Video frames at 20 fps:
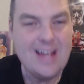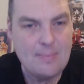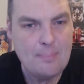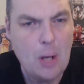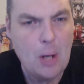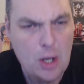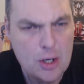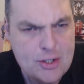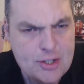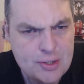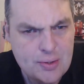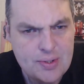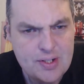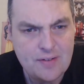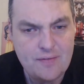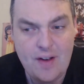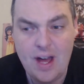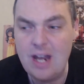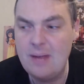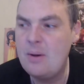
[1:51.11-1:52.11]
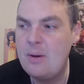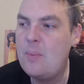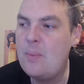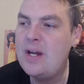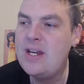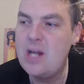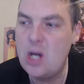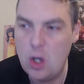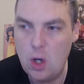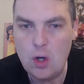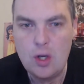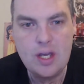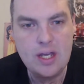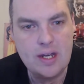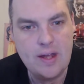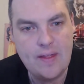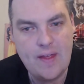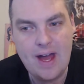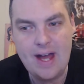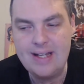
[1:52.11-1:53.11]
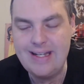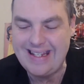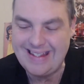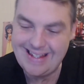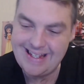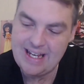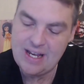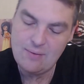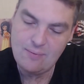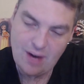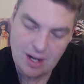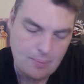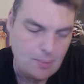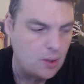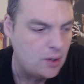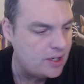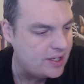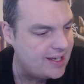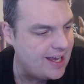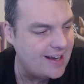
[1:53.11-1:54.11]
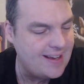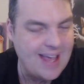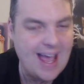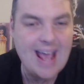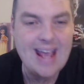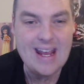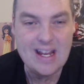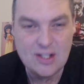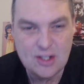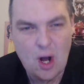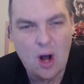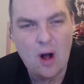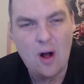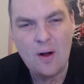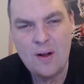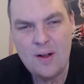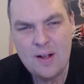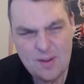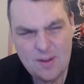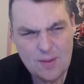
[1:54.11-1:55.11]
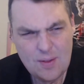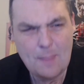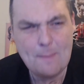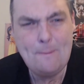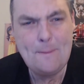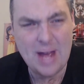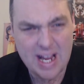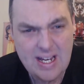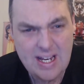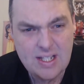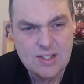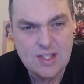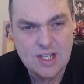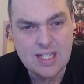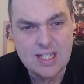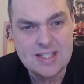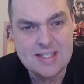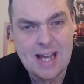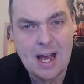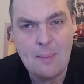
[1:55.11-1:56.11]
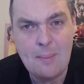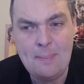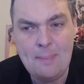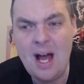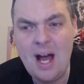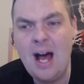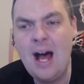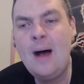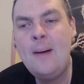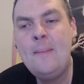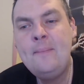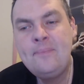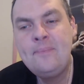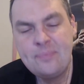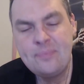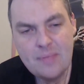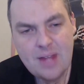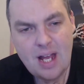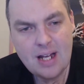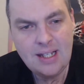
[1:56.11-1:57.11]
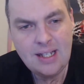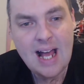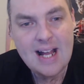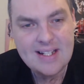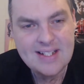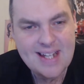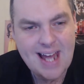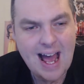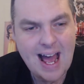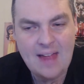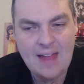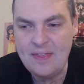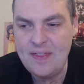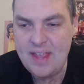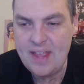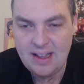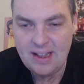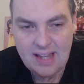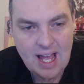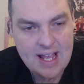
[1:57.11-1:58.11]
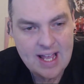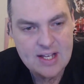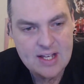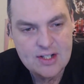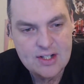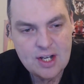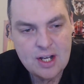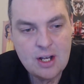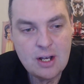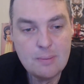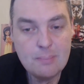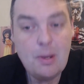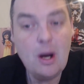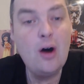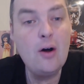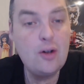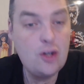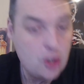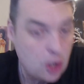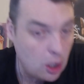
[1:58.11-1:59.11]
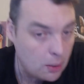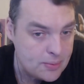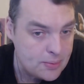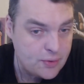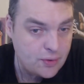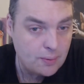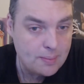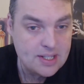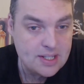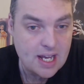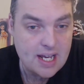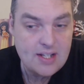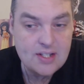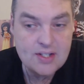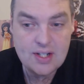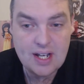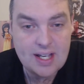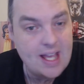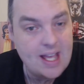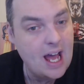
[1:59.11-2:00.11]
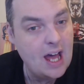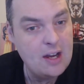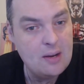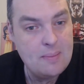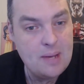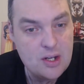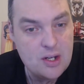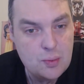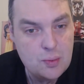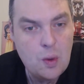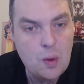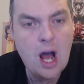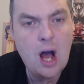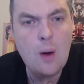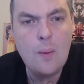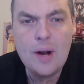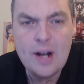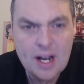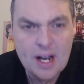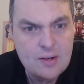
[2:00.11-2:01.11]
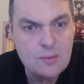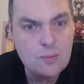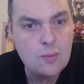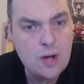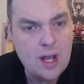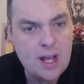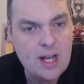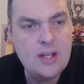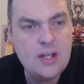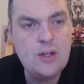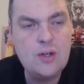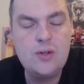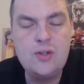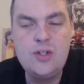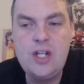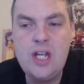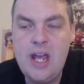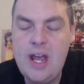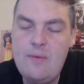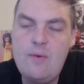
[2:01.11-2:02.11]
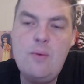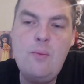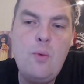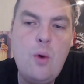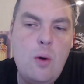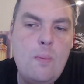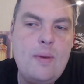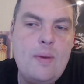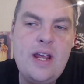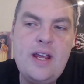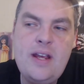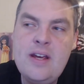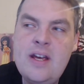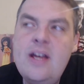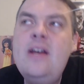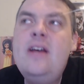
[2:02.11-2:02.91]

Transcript: personal development. When you're looking at that and you're thinking, right, well, okay, he's got the basics down pat, let's add the layers. But comes from a decent academy as well and had a really good year, and will be